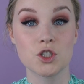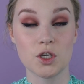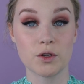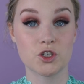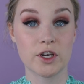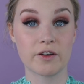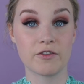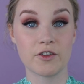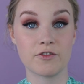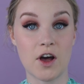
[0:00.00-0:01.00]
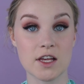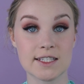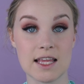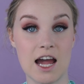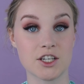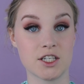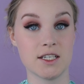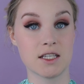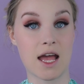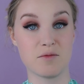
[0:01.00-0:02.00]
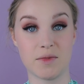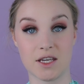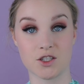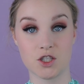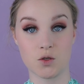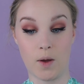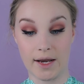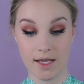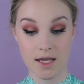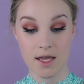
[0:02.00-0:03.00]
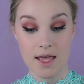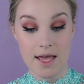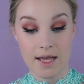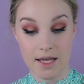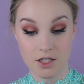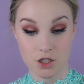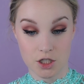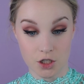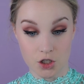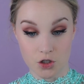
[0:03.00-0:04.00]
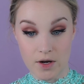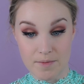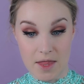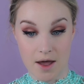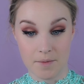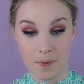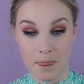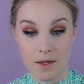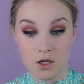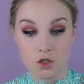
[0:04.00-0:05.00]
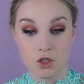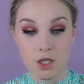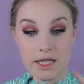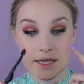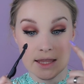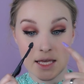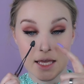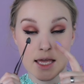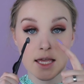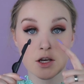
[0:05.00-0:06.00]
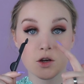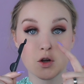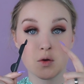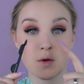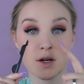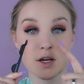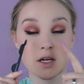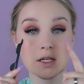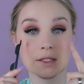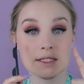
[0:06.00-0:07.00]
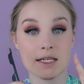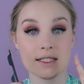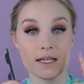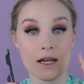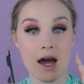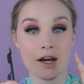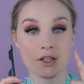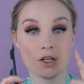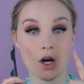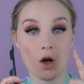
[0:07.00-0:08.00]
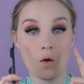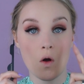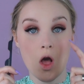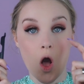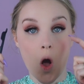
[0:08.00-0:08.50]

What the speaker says: So a trick for false lashes and being sweaty is to trim them so that the inner corner does not go